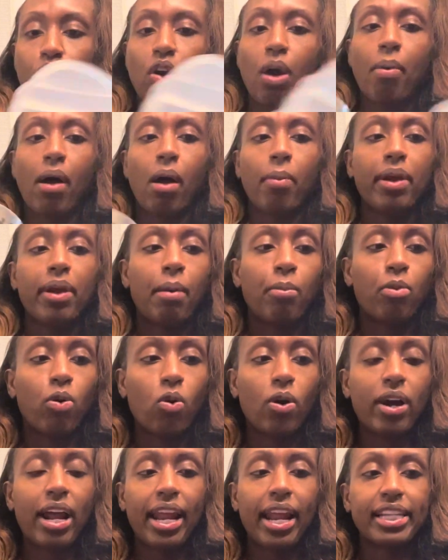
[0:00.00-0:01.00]
I probably am
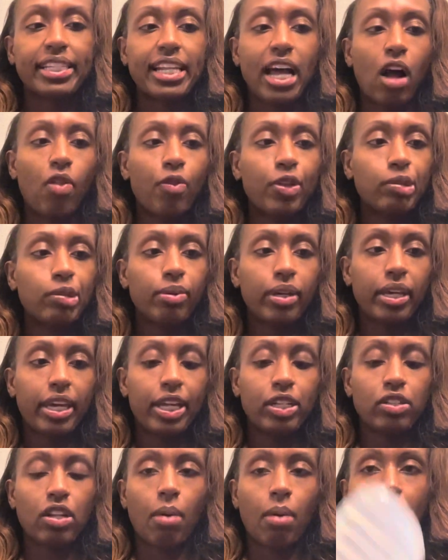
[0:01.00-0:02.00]
going out of town this
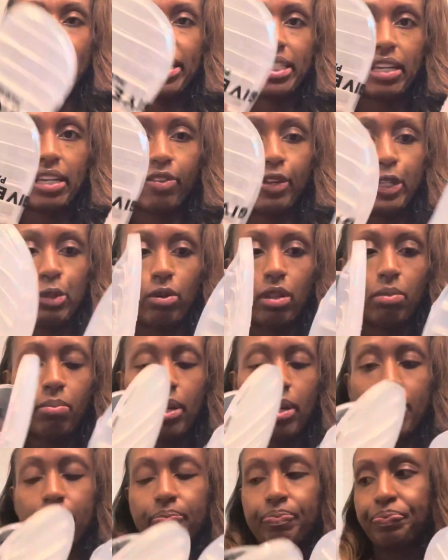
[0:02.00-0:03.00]
weekend, so I might take these with
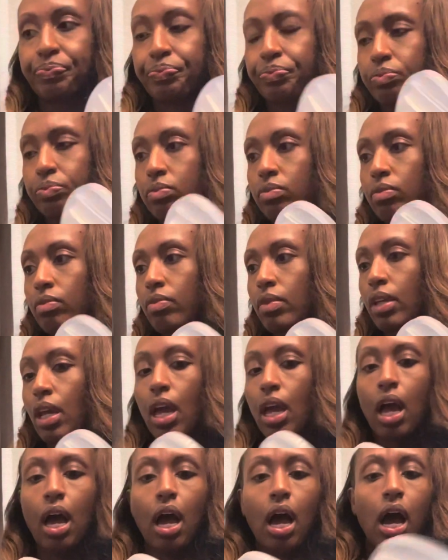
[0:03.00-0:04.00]
me.
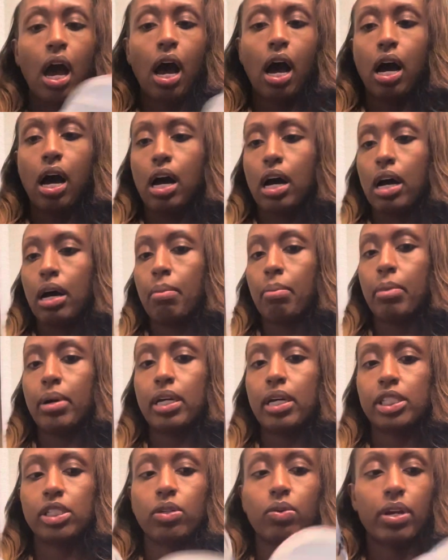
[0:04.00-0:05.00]
Um,
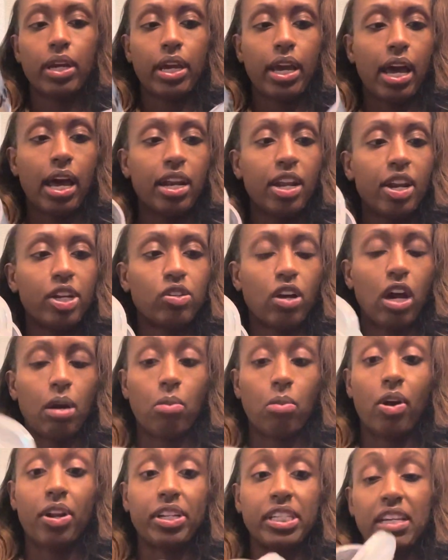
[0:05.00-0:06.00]
so yeah, I need to try them
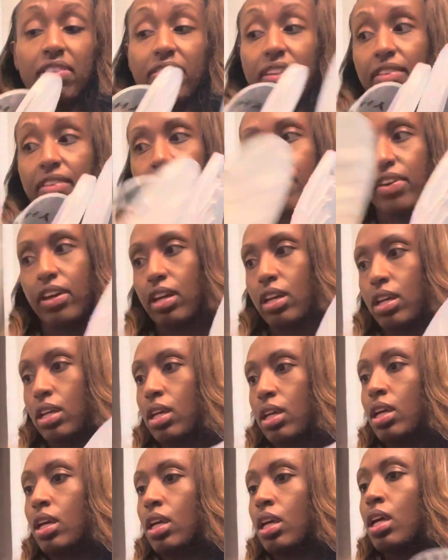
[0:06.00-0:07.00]
on to see if they fit.
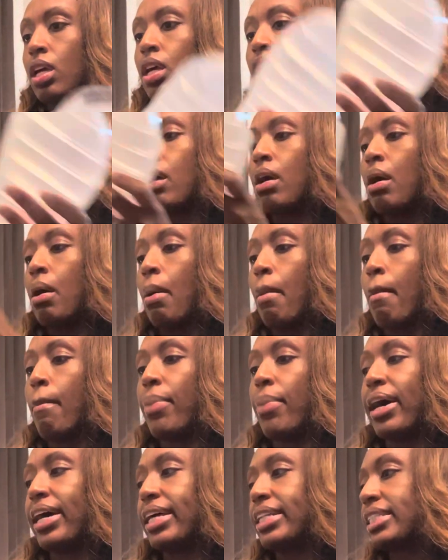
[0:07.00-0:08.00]

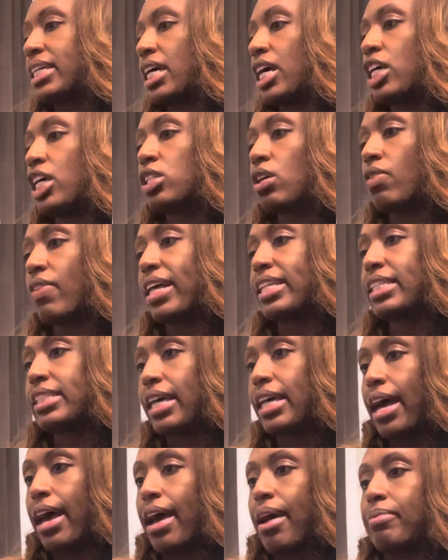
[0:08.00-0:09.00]
But so that's
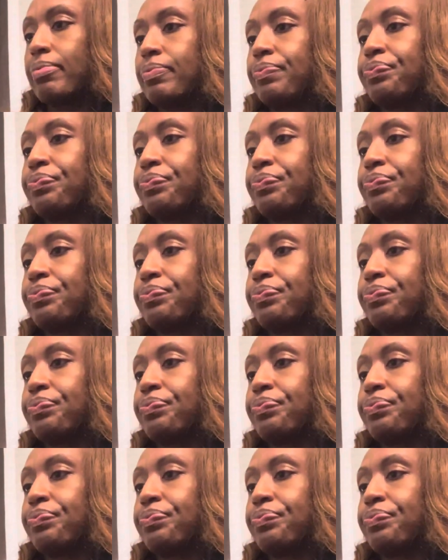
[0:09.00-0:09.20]
that.